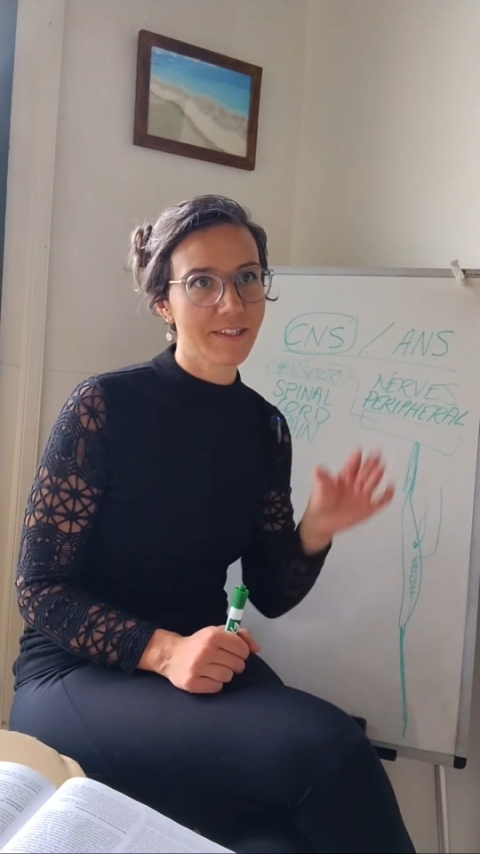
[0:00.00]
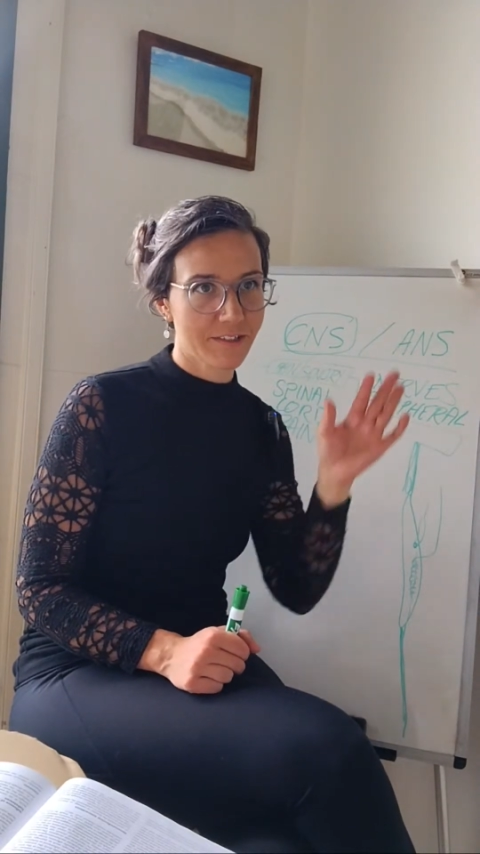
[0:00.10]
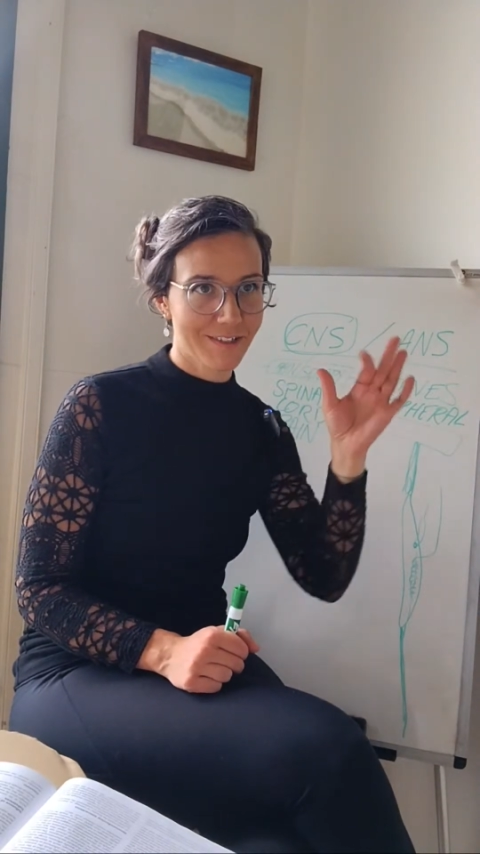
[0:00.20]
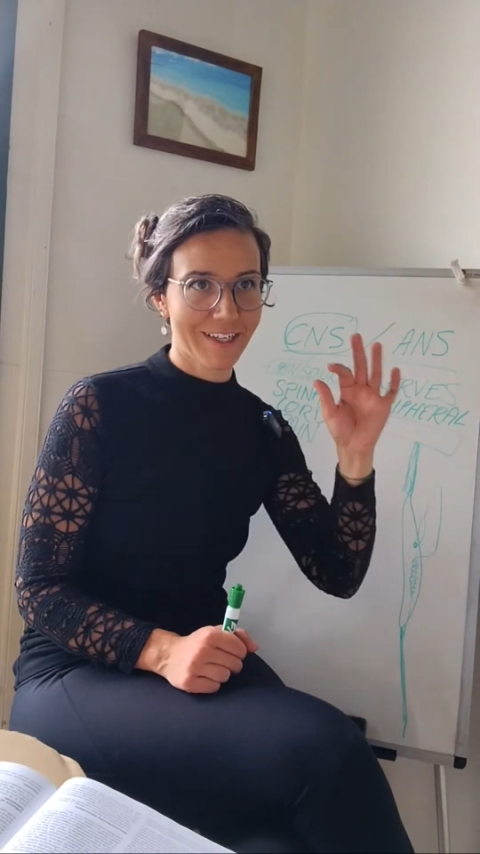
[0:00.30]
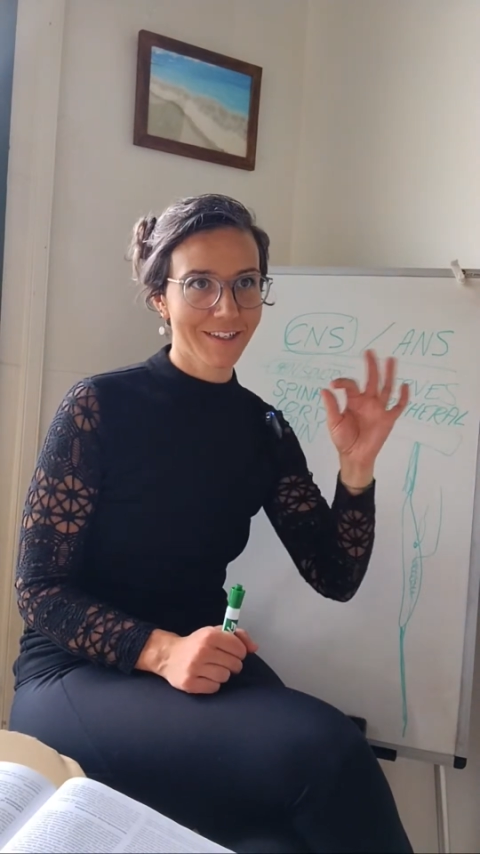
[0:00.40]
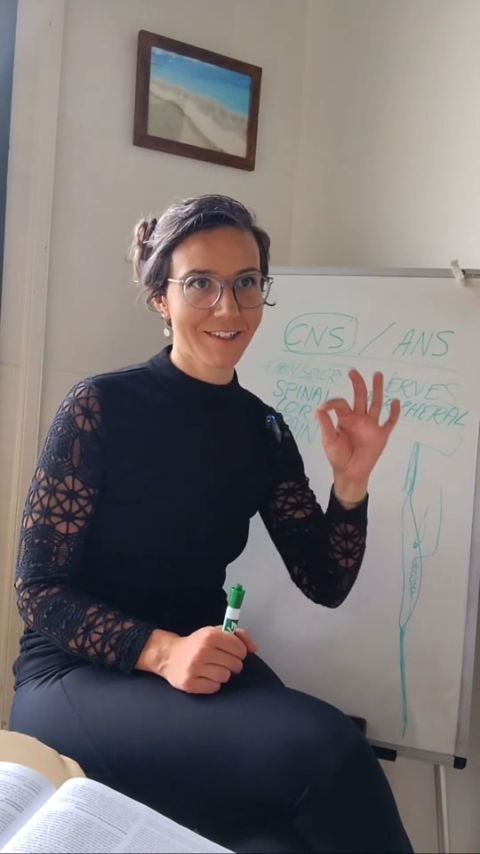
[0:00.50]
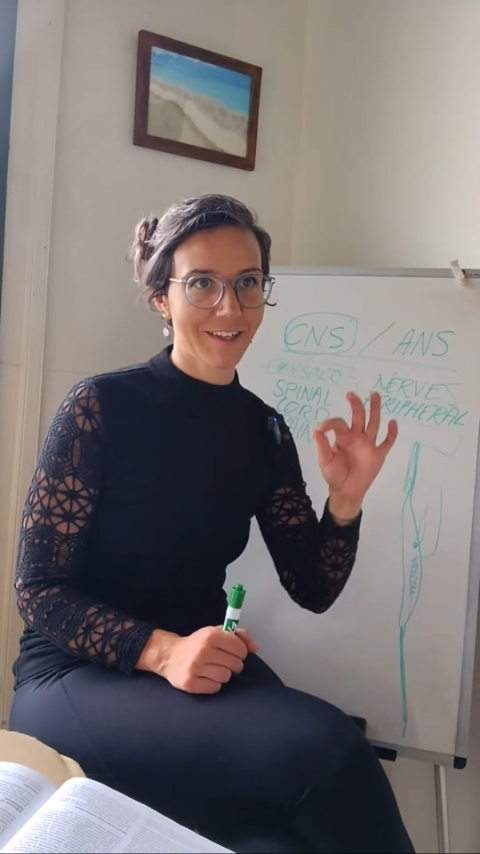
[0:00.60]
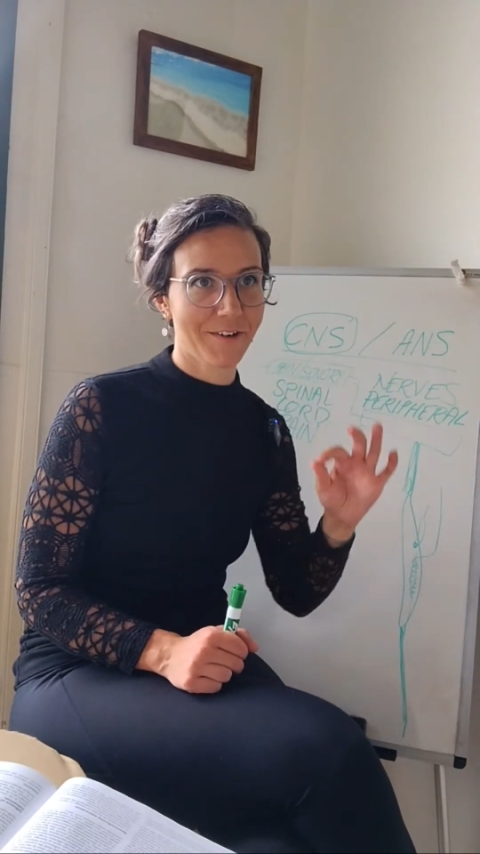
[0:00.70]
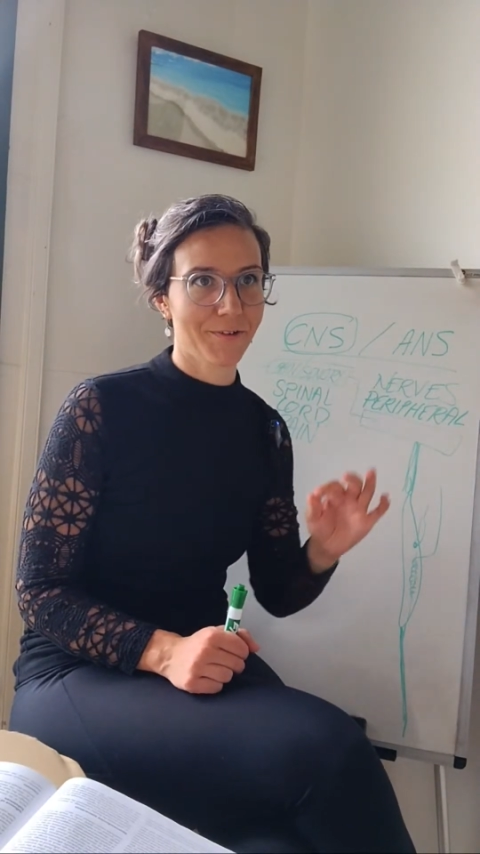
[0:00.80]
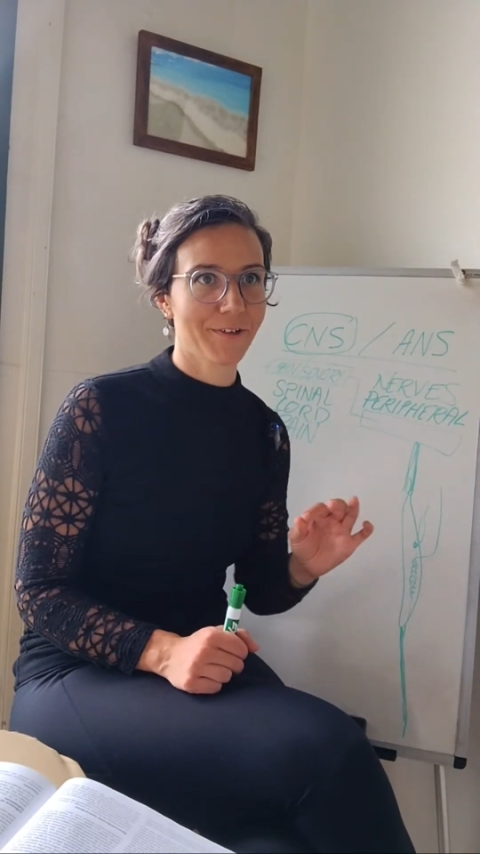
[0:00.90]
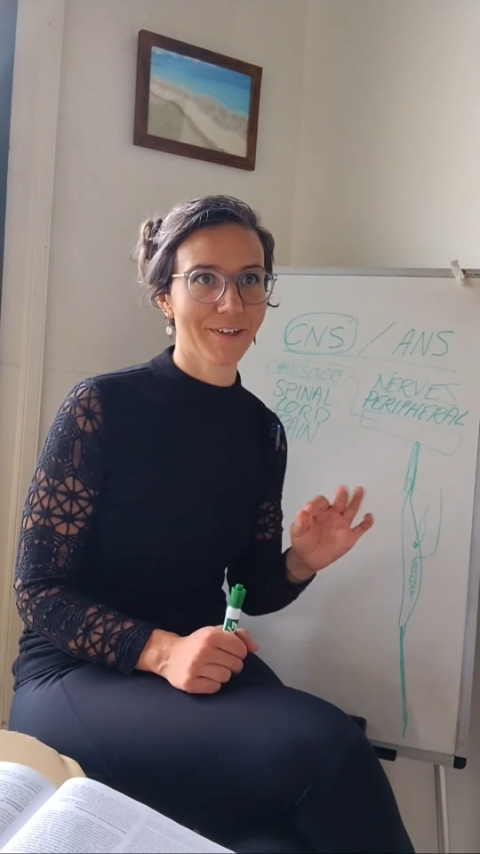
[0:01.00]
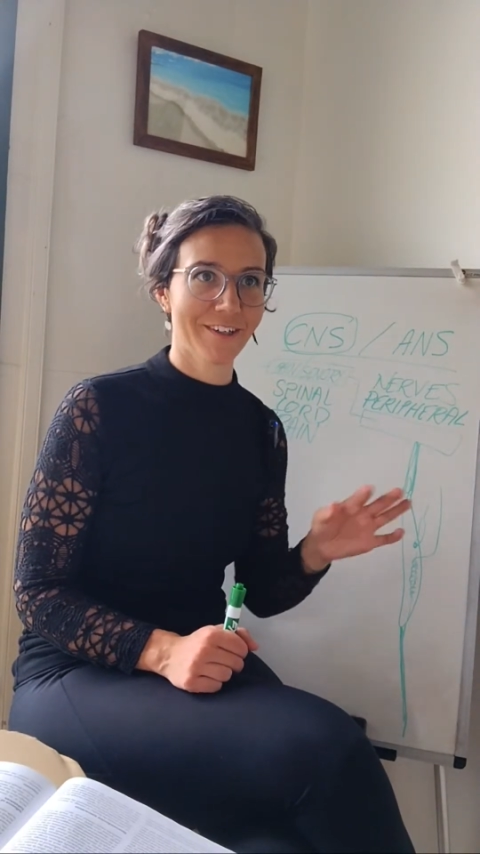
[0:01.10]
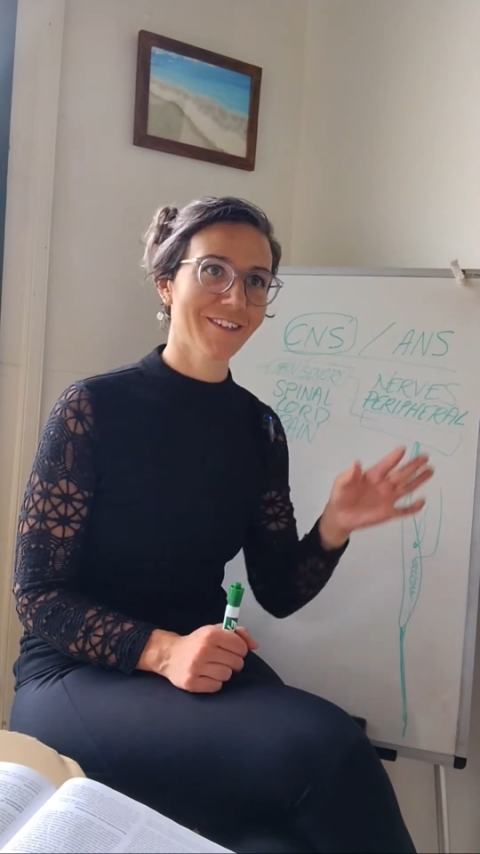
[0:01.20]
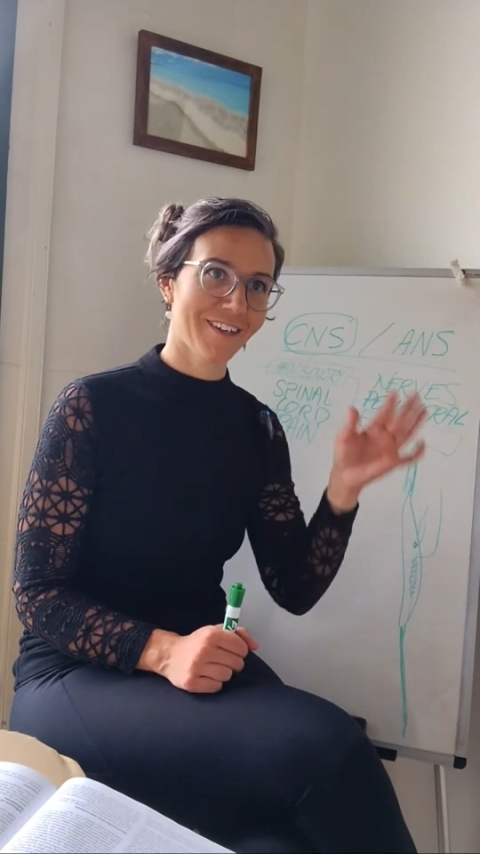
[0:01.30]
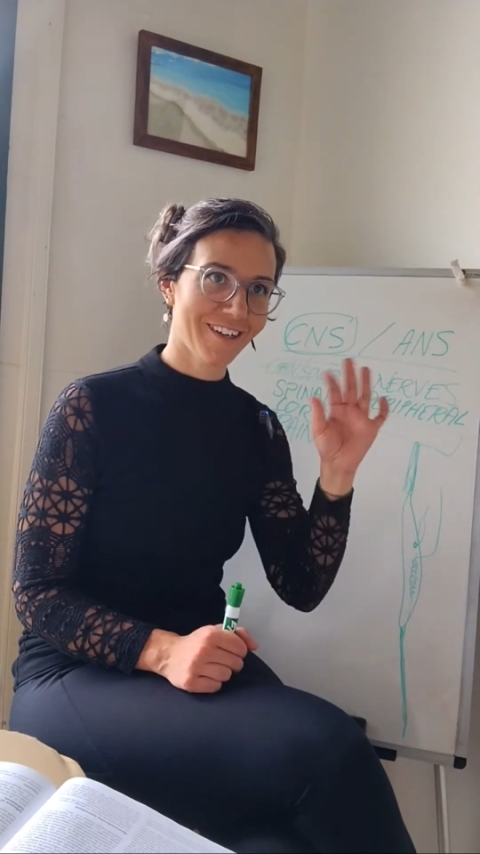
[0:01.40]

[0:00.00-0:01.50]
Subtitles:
There's like subtler